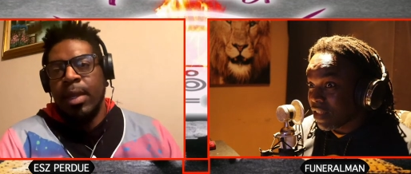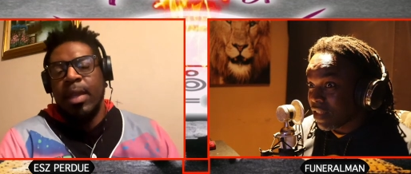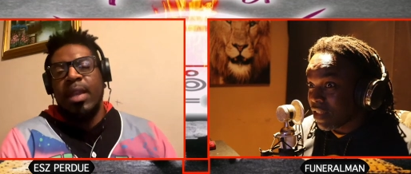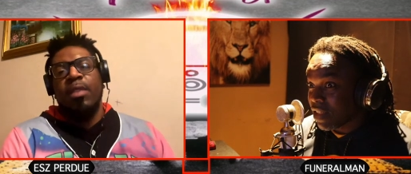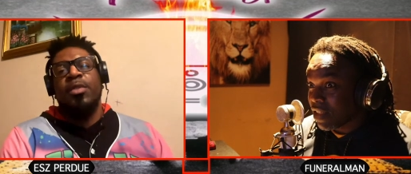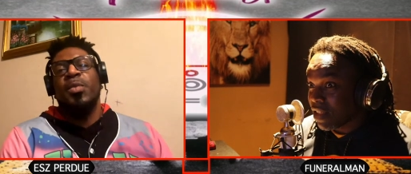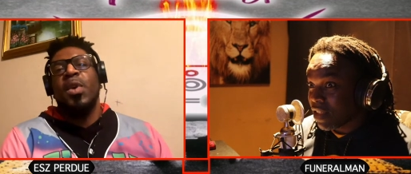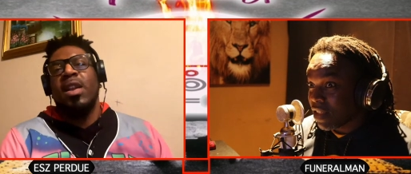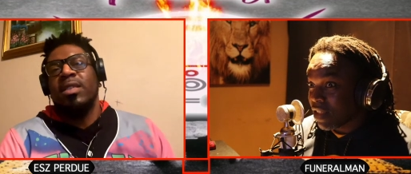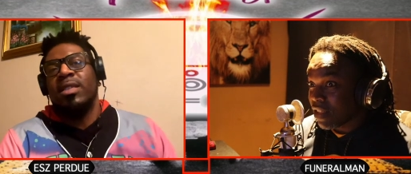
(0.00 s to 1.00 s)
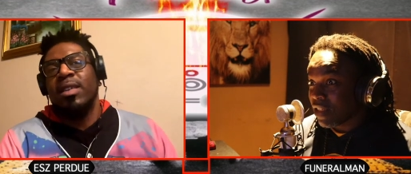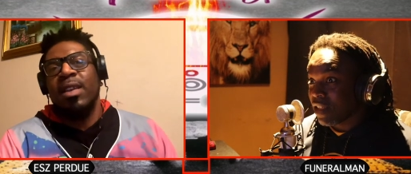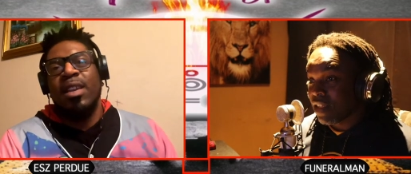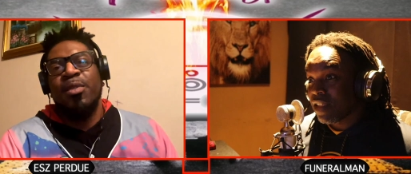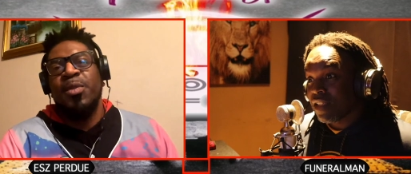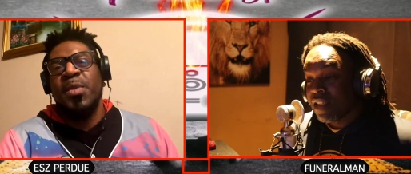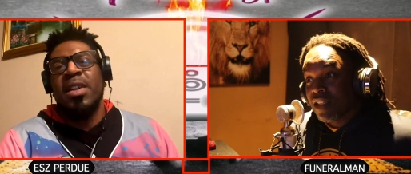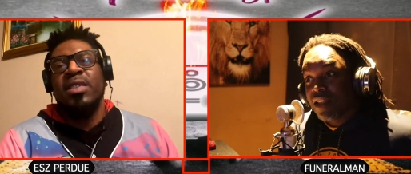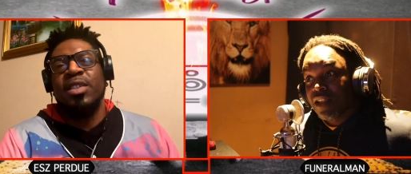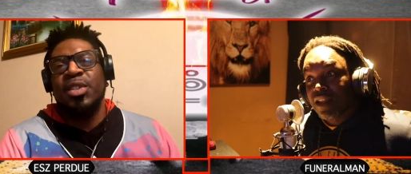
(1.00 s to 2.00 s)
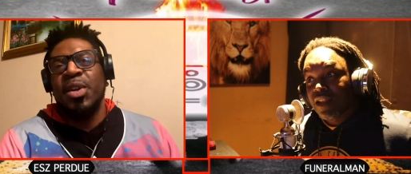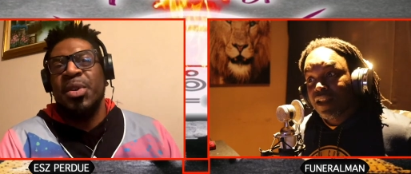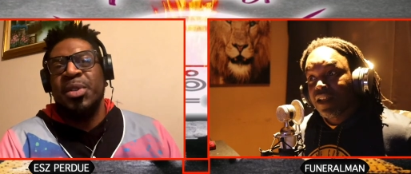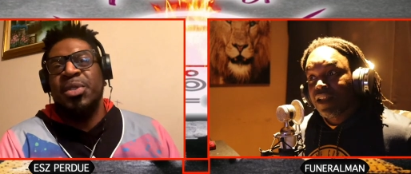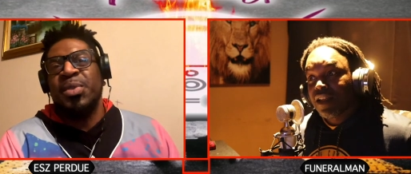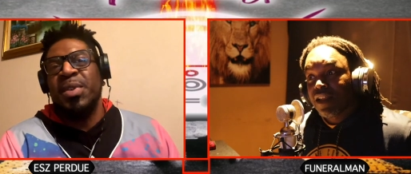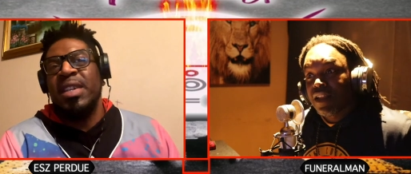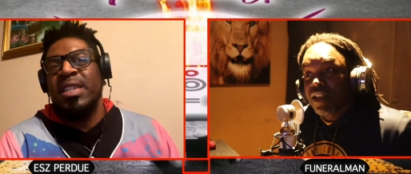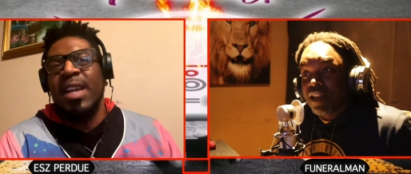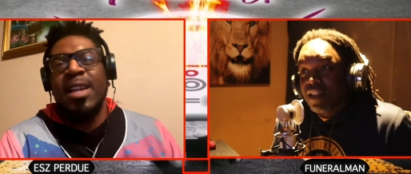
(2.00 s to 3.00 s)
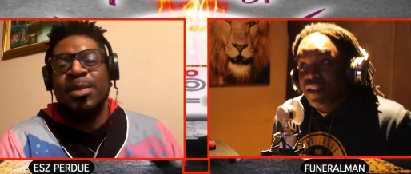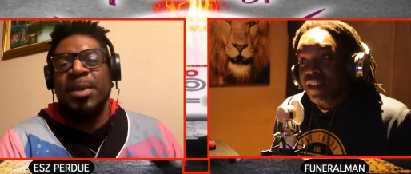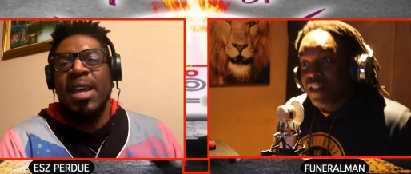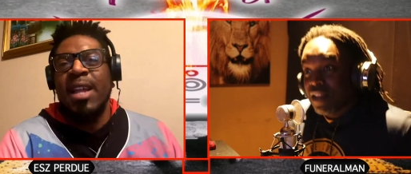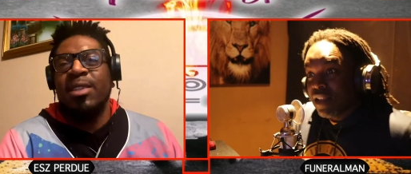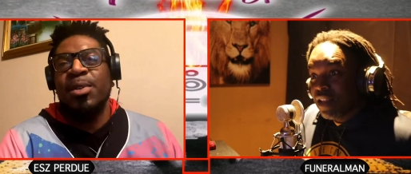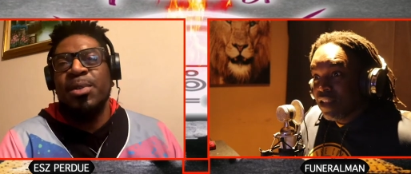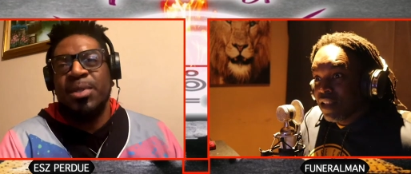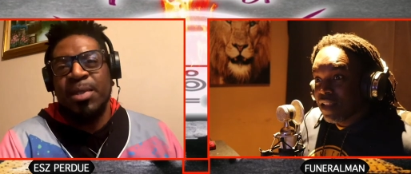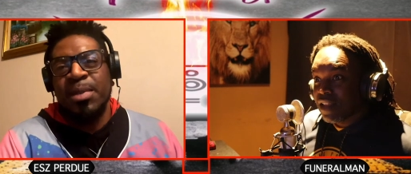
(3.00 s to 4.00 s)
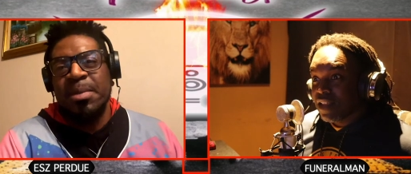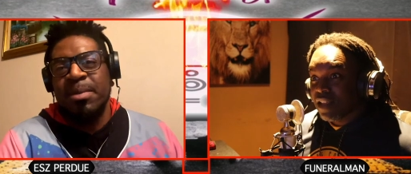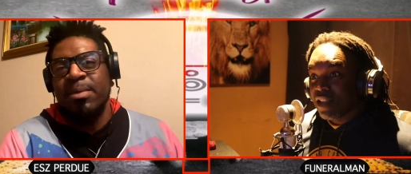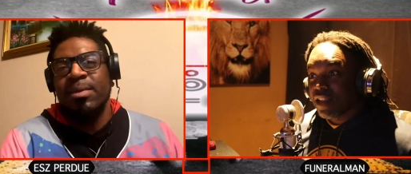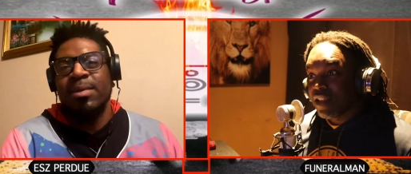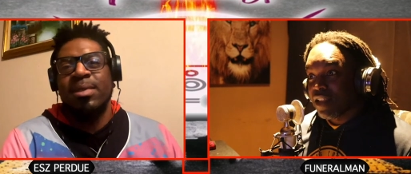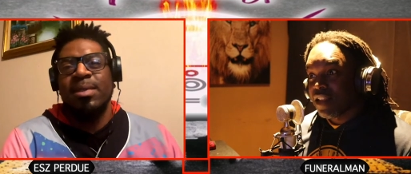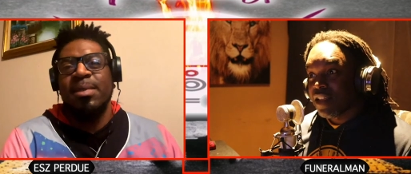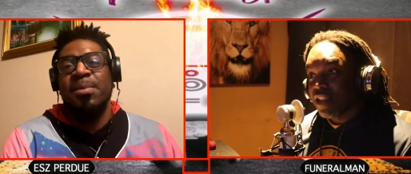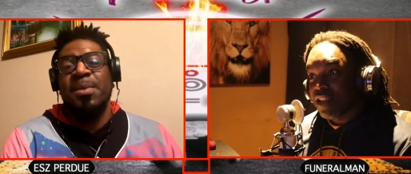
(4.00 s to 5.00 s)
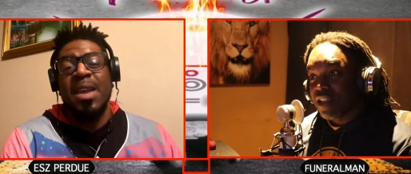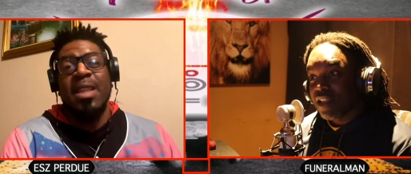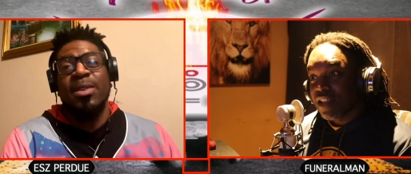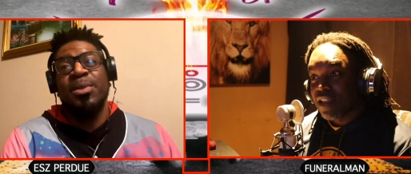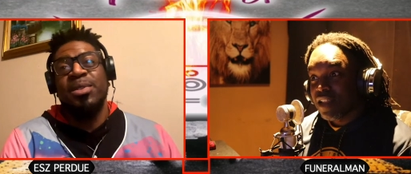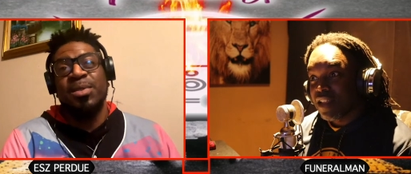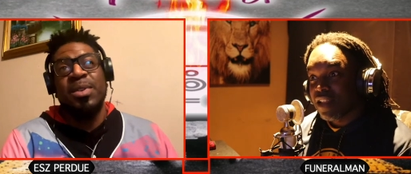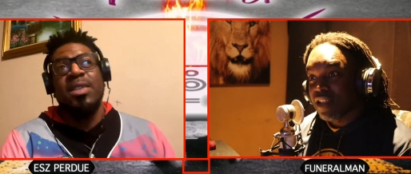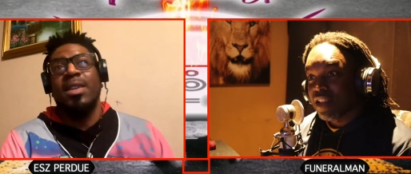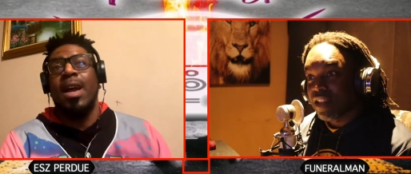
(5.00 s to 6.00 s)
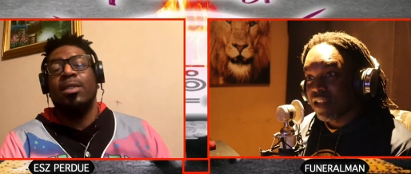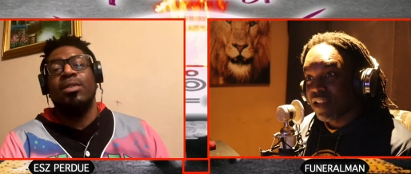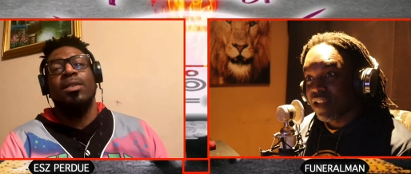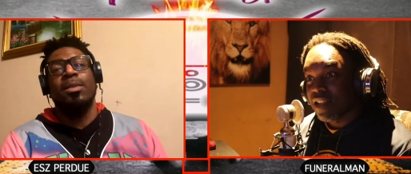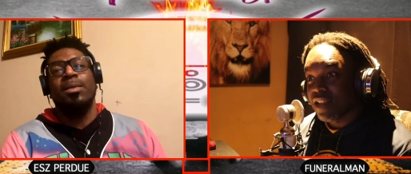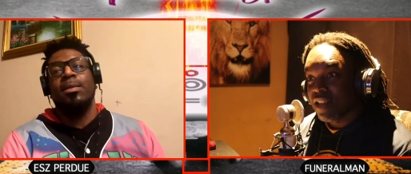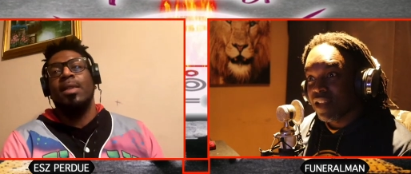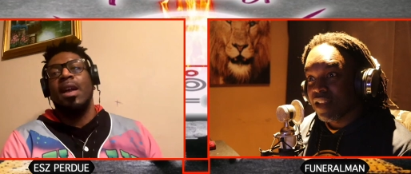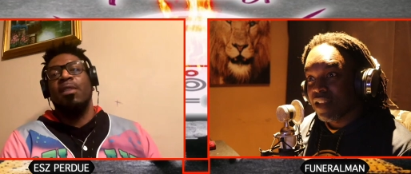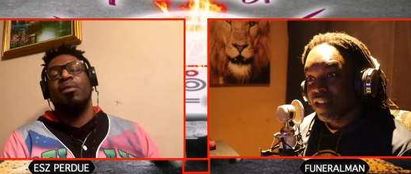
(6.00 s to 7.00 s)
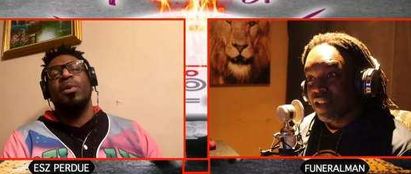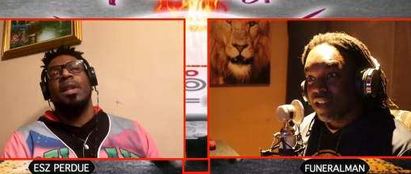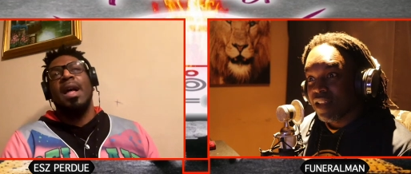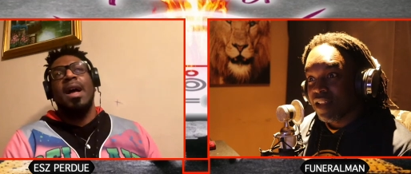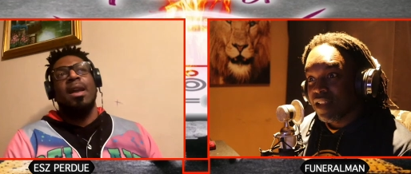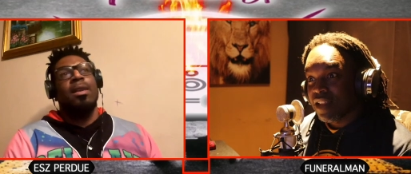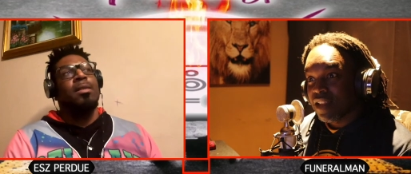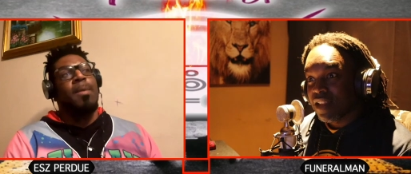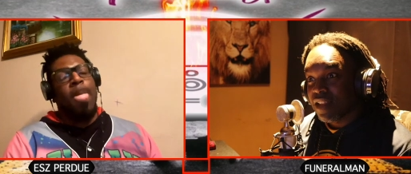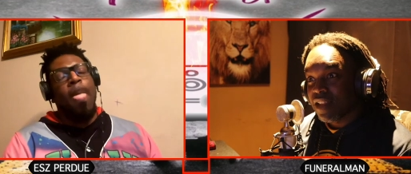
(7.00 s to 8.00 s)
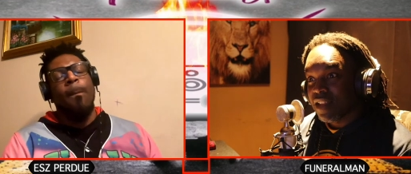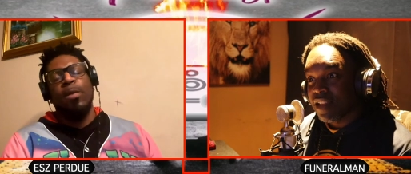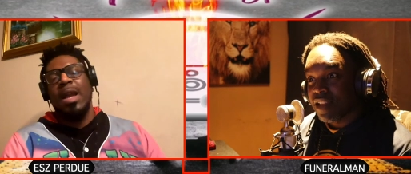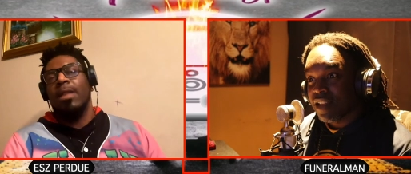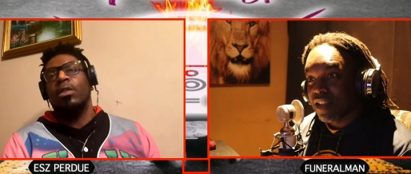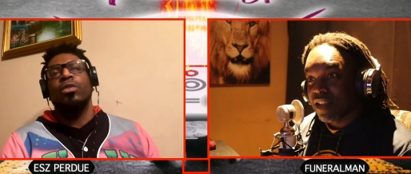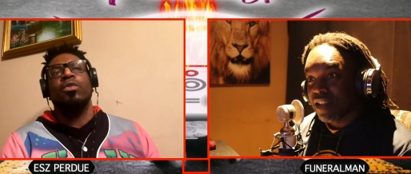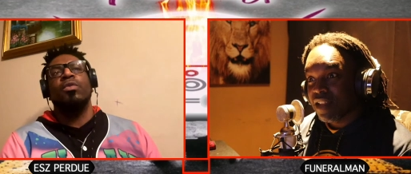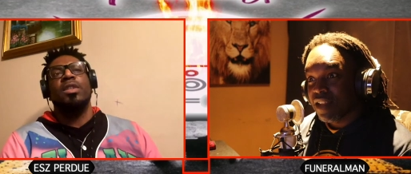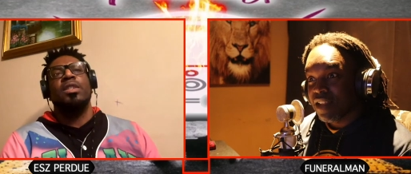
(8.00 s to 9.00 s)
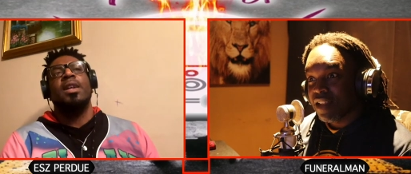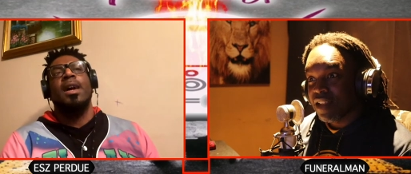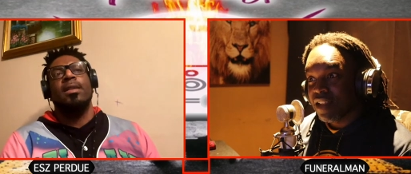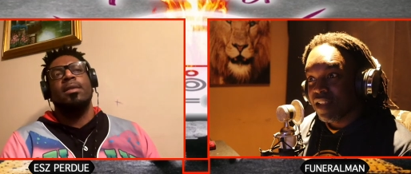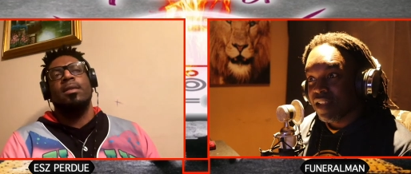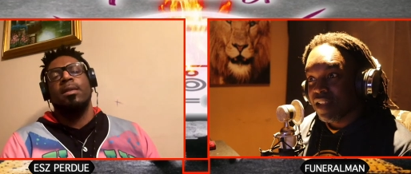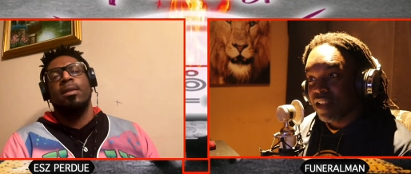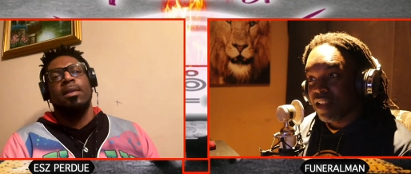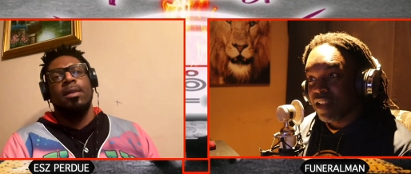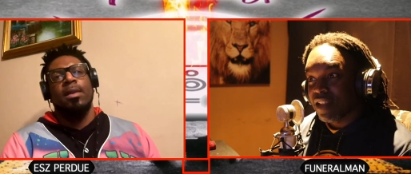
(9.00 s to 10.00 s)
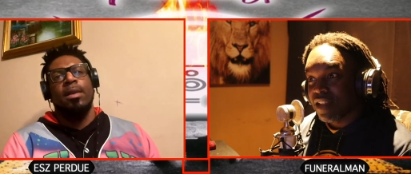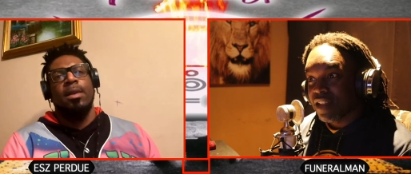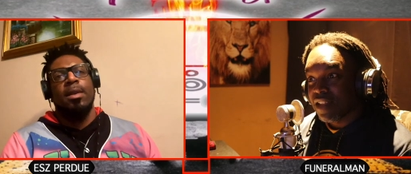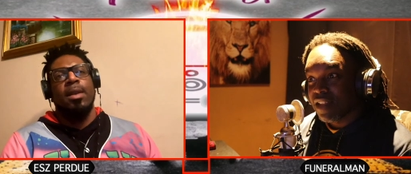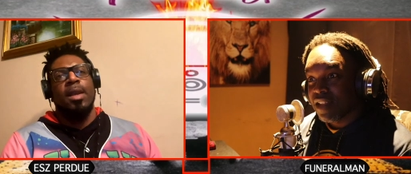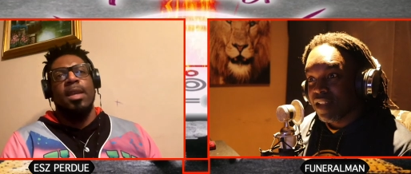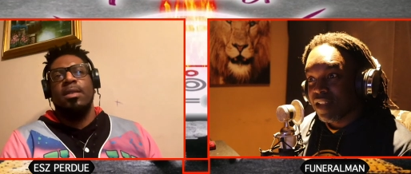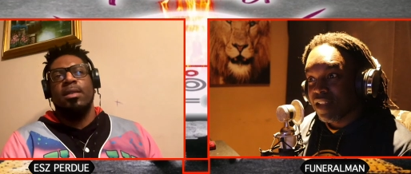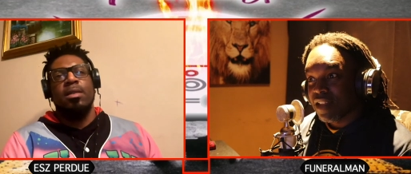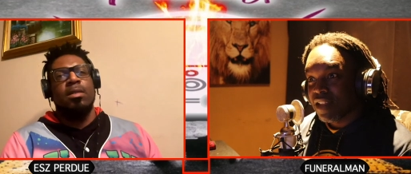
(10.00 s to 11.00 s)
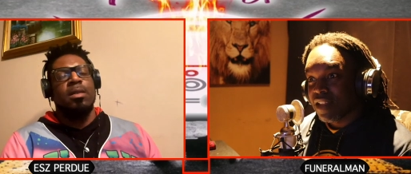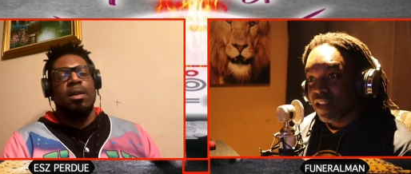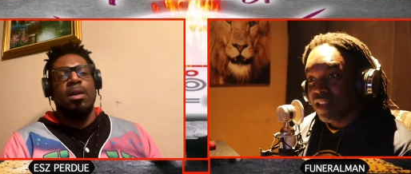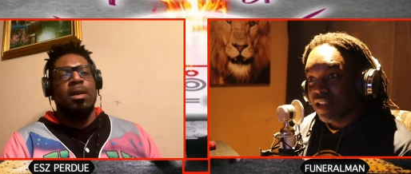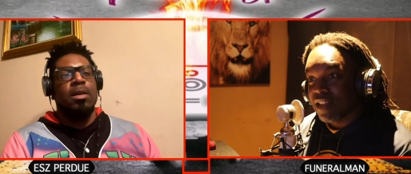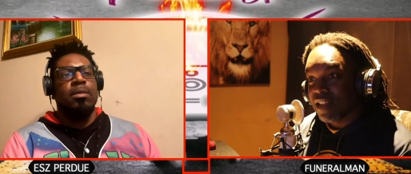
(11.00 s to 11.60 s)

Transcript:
Speaker 1: And if you want us to and if you want us to show you the screenshots, we got those too. We got those screenshots too. Like if we're lying, we got those screenshots. It's just uh